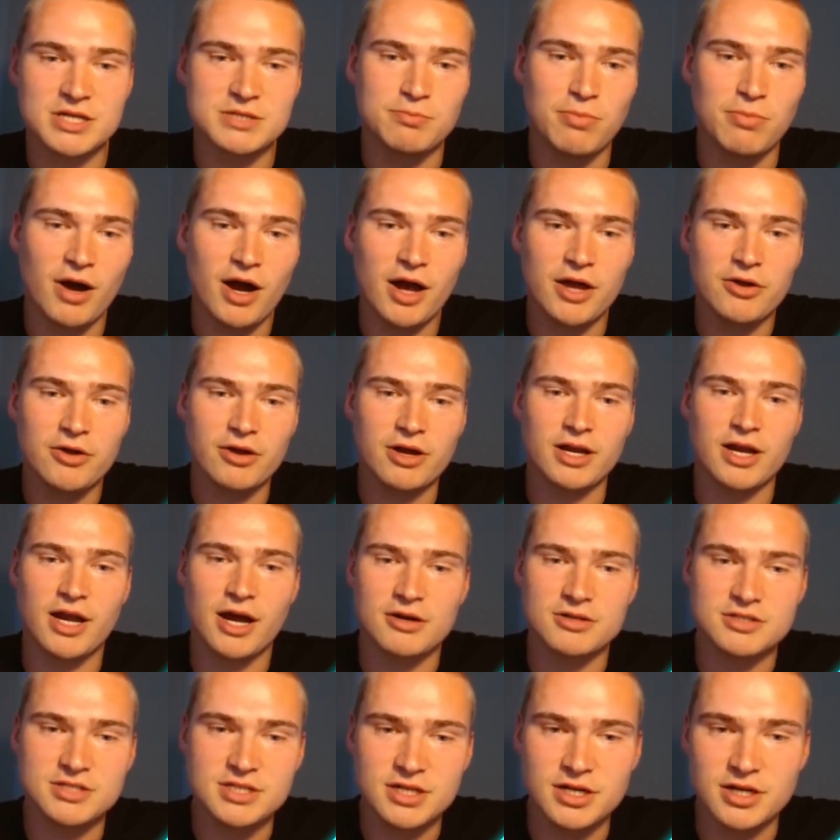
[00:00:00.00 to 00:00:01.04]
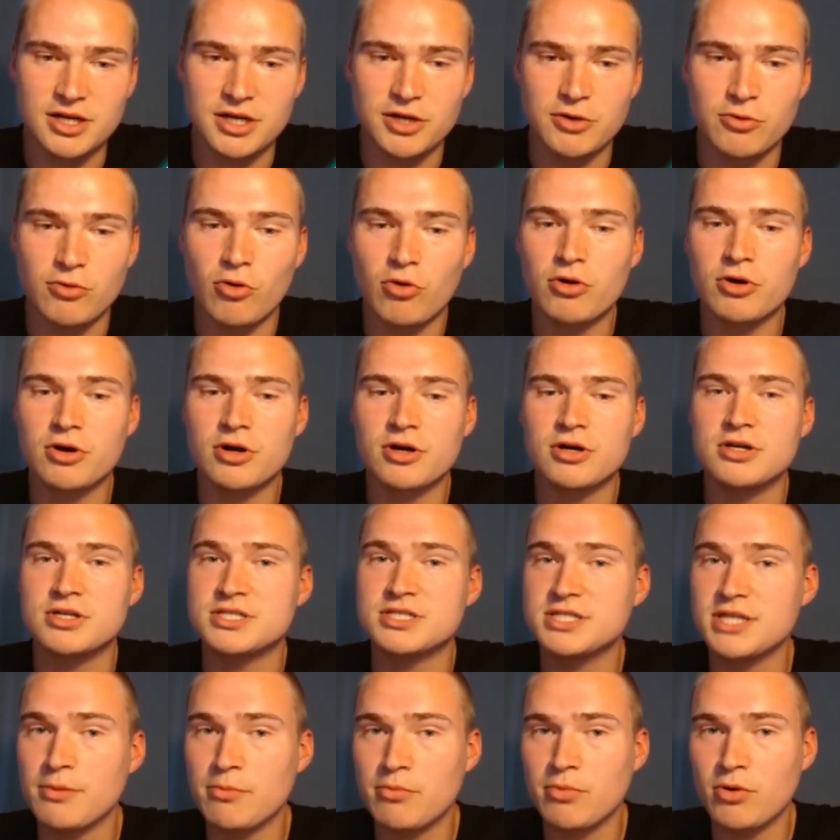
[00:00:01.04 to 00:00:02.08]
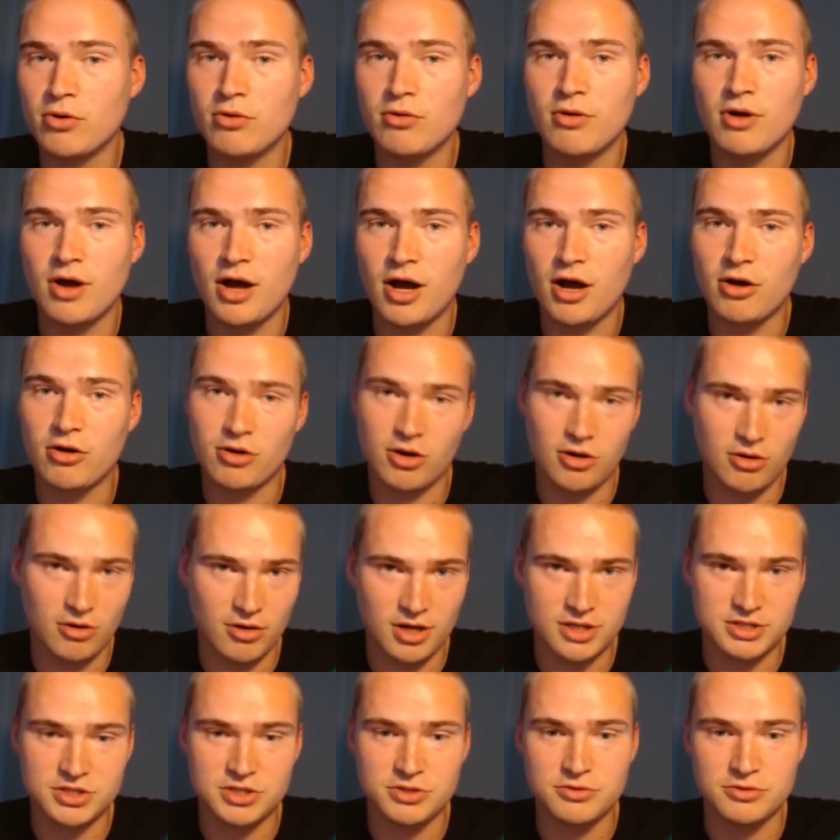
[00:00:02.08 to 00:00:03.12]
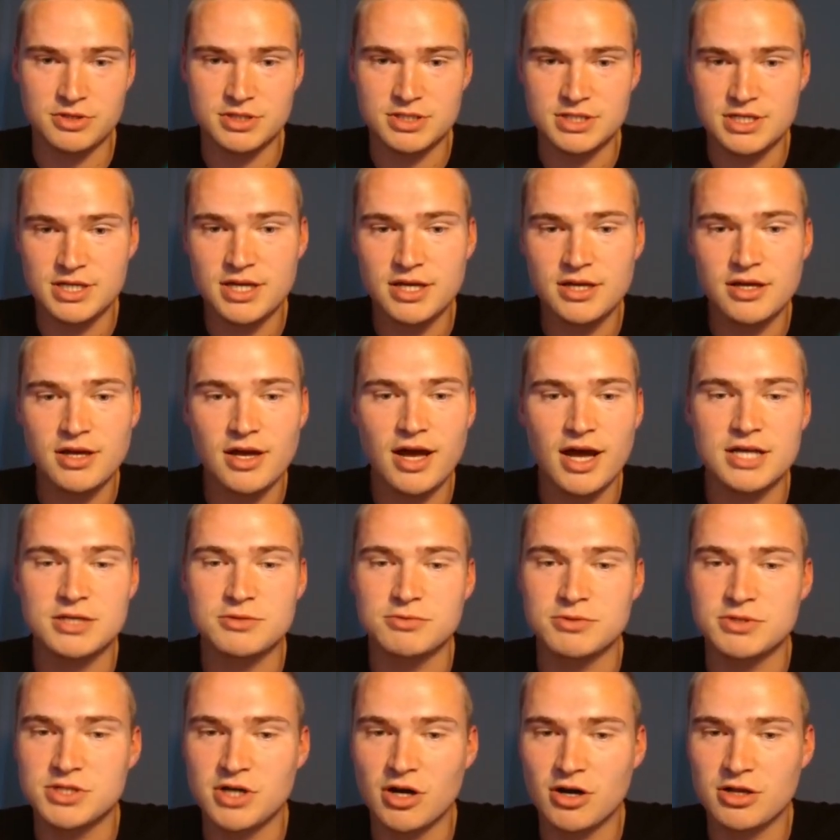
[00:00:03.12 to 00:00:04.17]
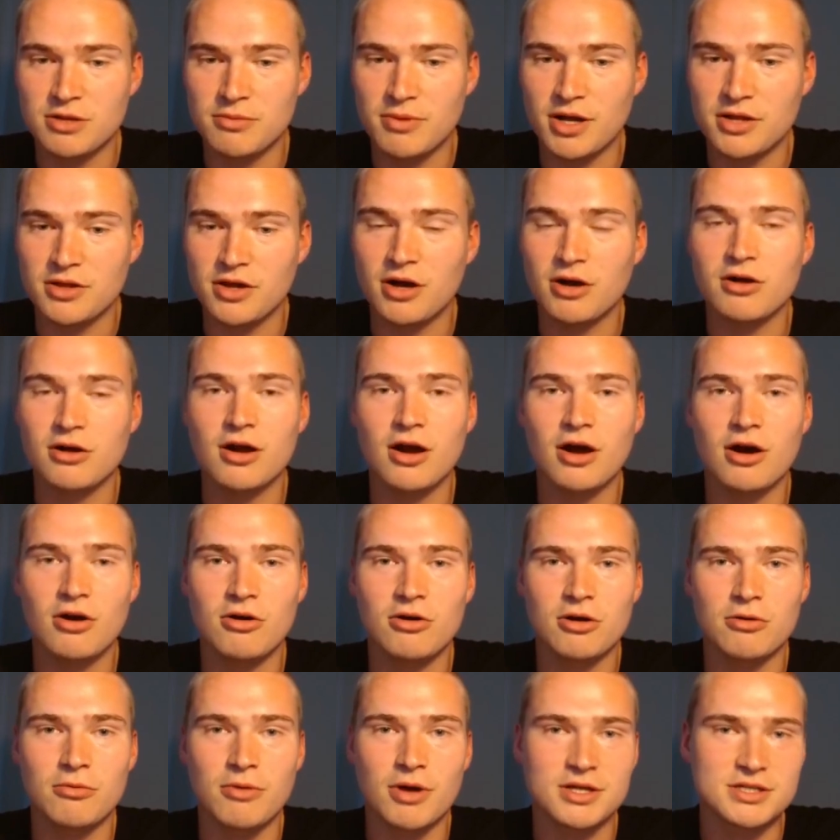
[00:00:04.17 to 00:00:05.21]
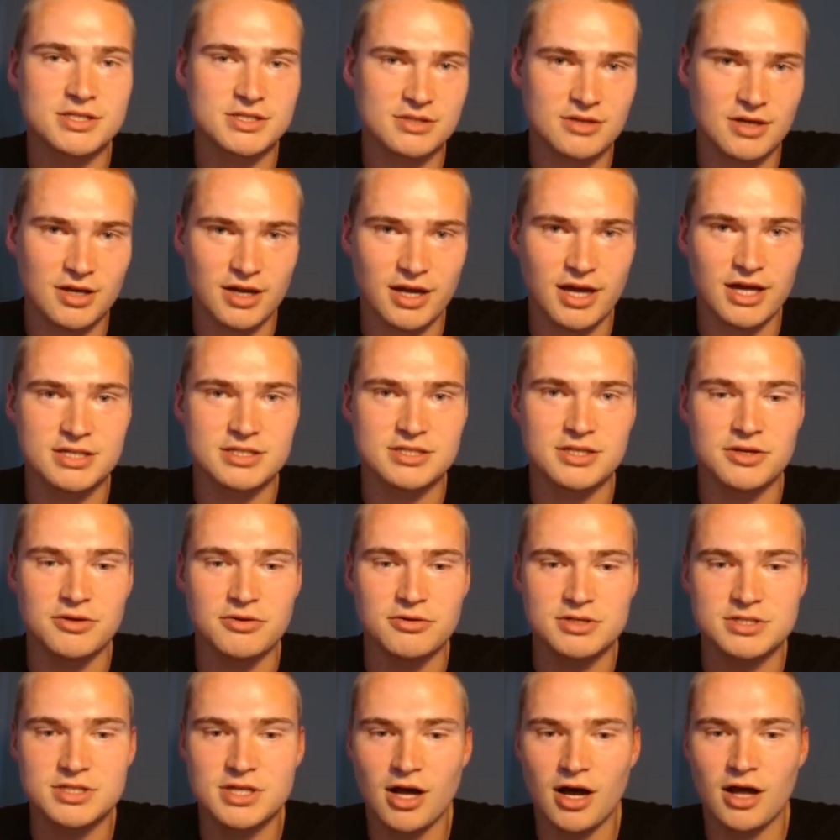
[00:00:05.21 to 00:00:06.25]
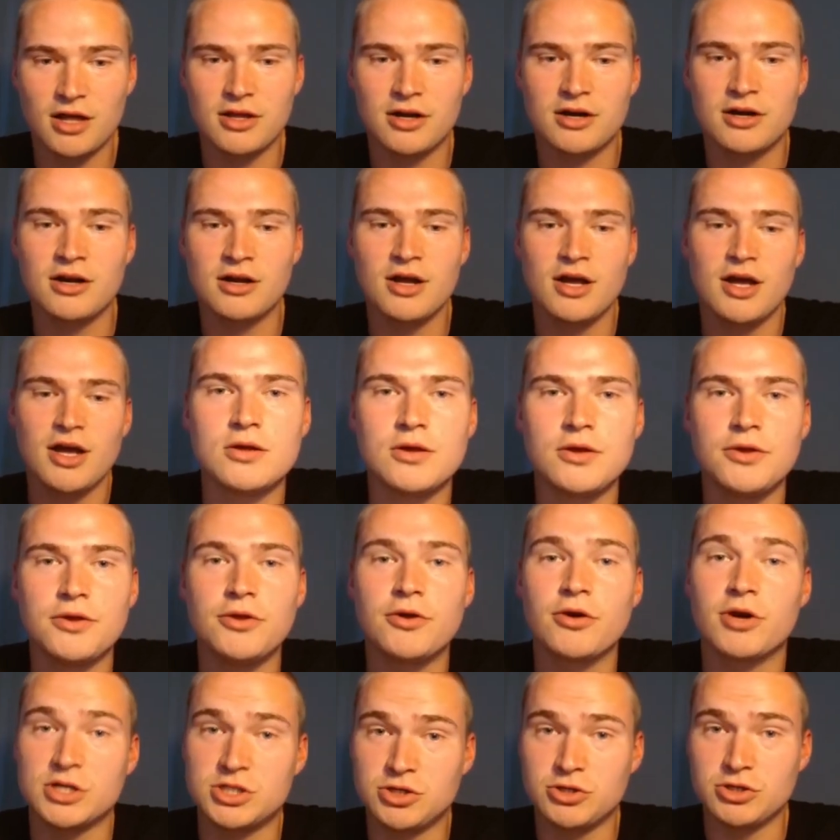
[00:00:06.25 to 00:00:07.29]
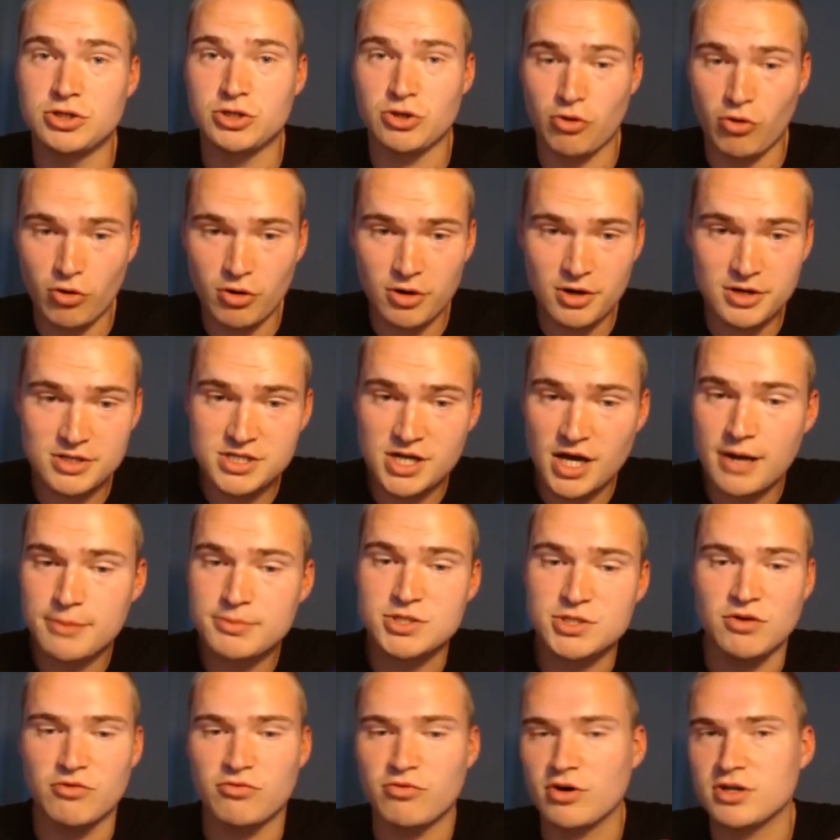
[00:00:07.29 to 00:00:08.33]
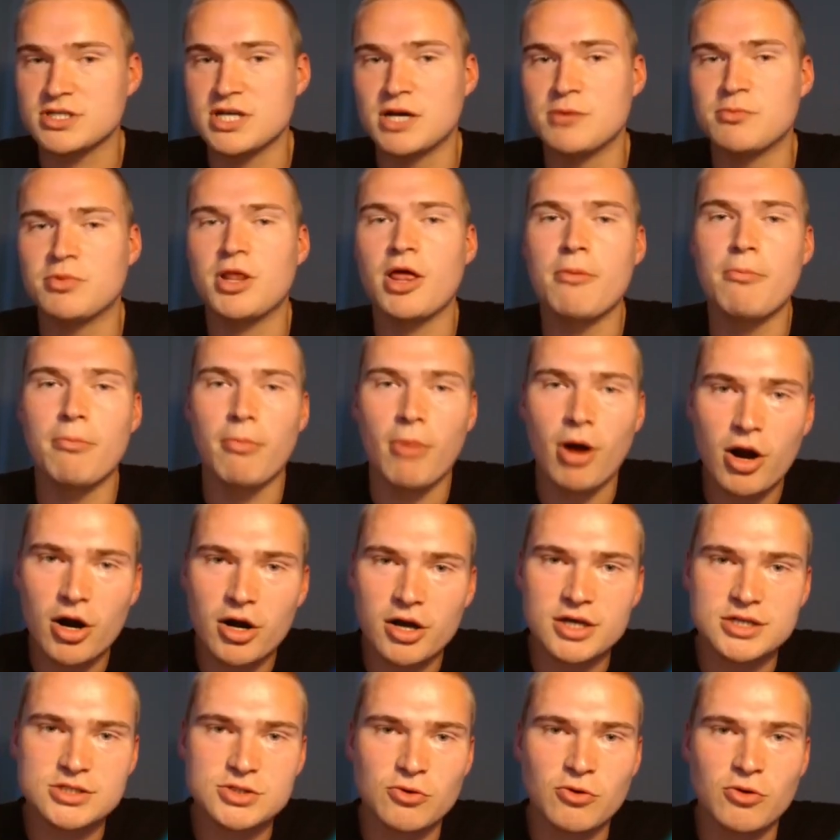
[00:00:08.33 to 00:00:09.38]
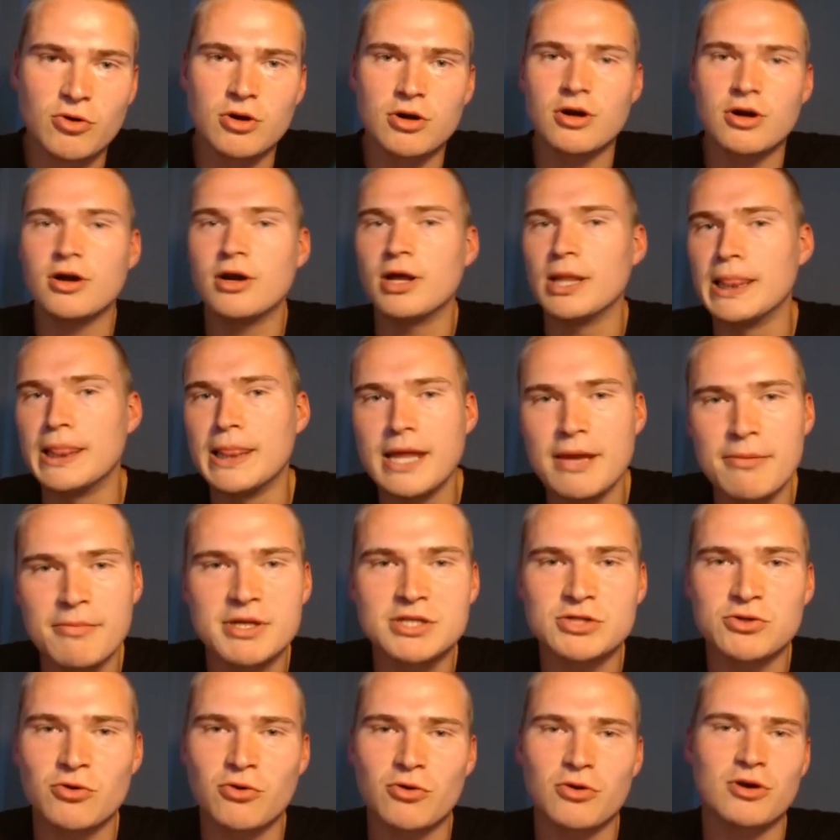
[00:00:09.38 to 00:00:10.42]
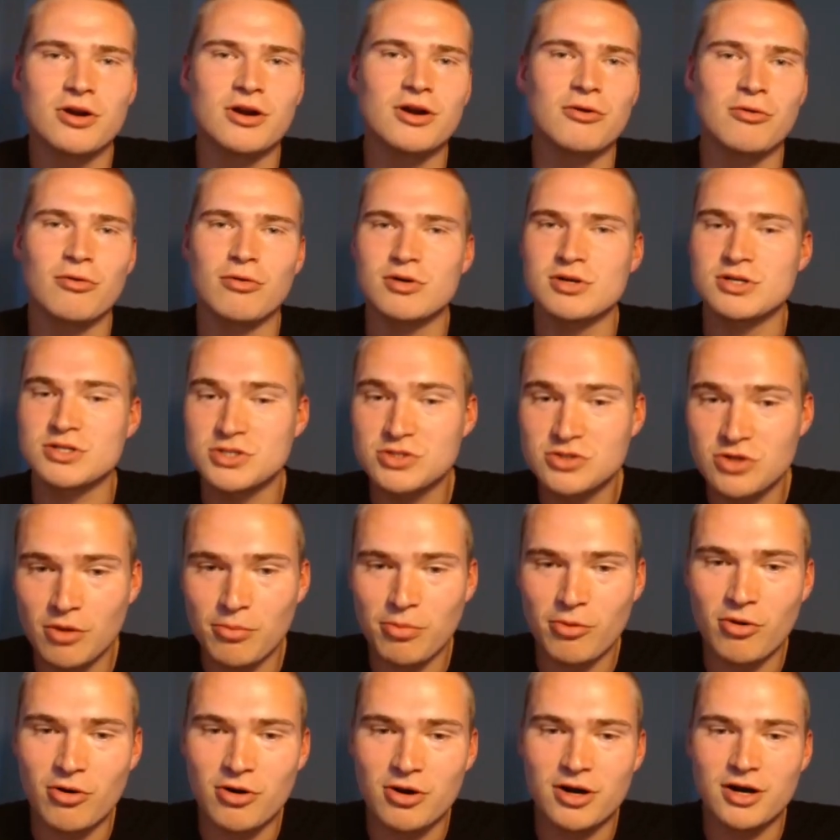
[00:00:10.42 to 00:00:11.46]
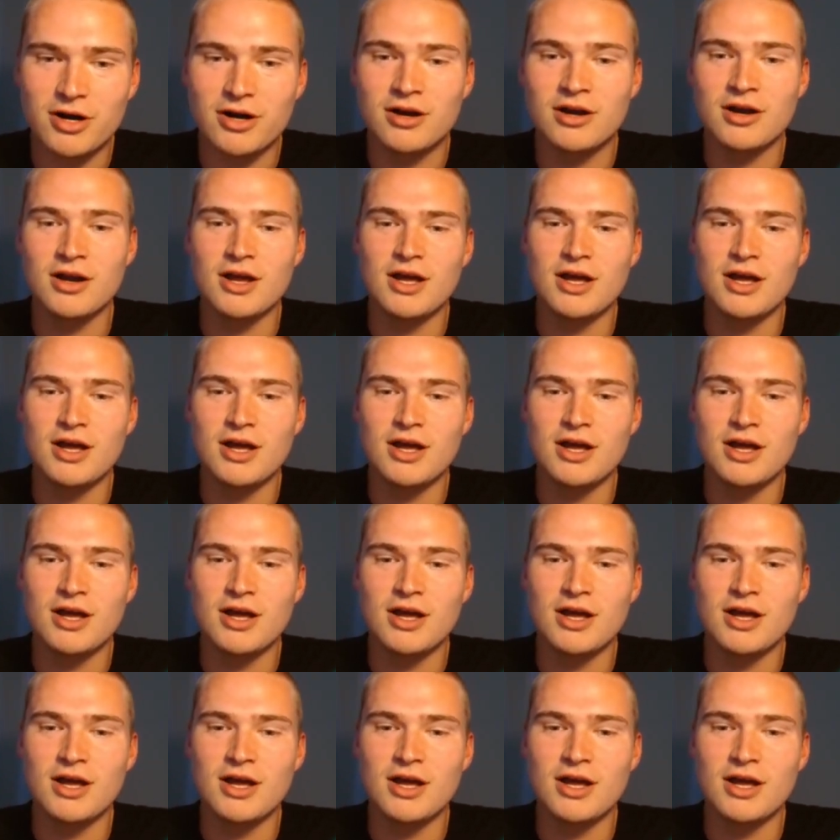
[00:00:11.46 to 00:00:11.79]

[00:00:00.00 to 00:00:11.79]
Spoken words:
buy, you can now see the new order, the symbol, Algo against USD. As we talked about, Algorand against the US dollar. You can choose your order type, so for example, a market order, a limit order, or a stop order,